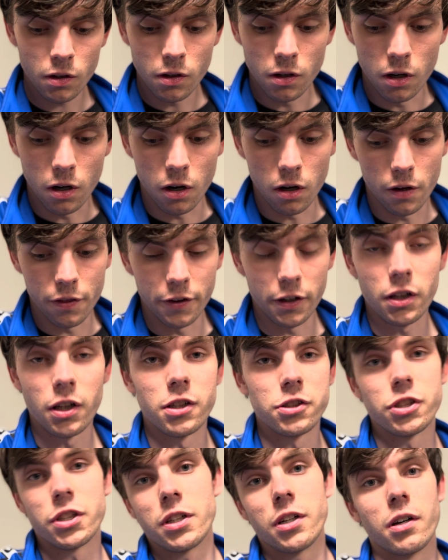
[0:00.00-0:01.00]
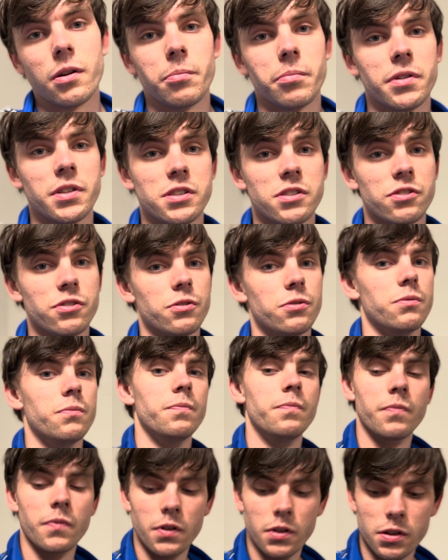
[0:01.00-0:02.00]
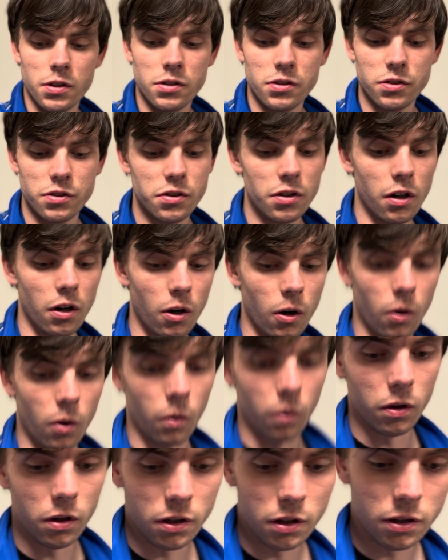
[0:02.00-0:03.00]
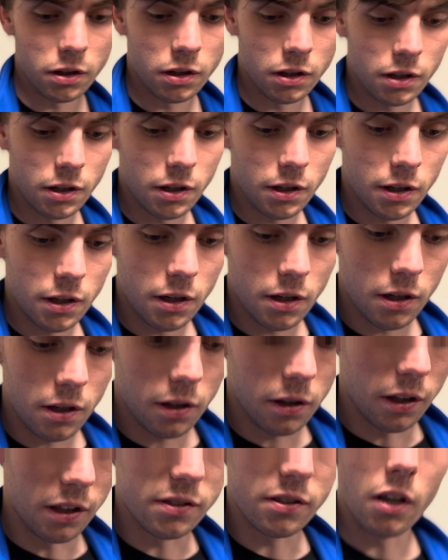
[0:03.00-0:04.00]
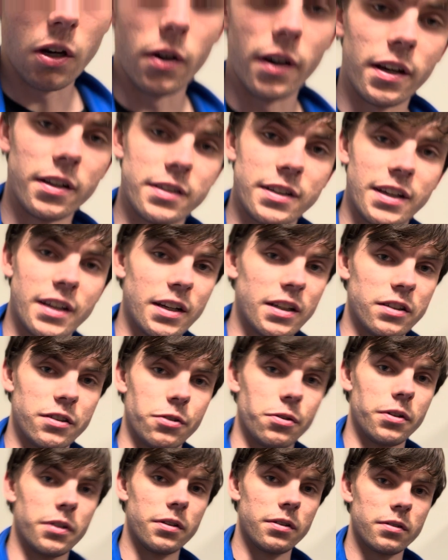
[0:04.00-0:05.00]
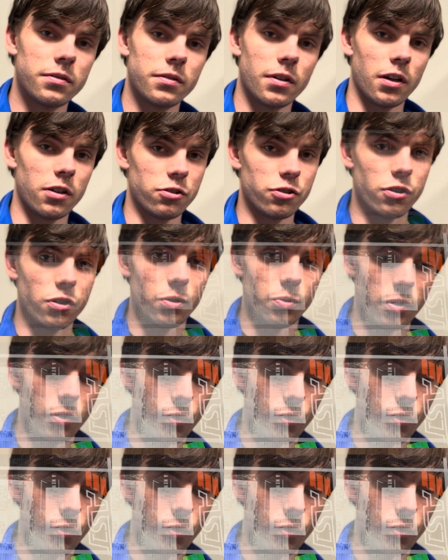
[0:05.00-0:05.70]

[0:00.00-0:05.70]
on the Clutching Company soon. So let's go ahead and get into it. I'll show you what